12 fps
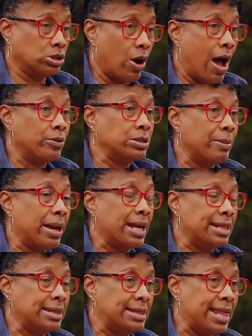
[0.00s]
So I was
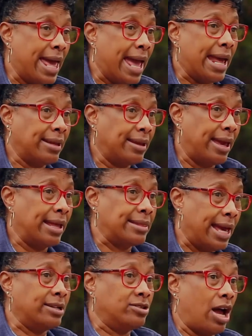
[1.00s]
making that at
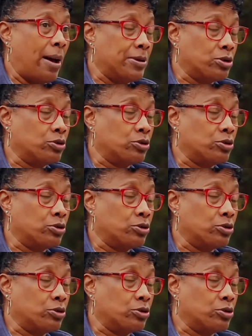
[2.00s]
that job in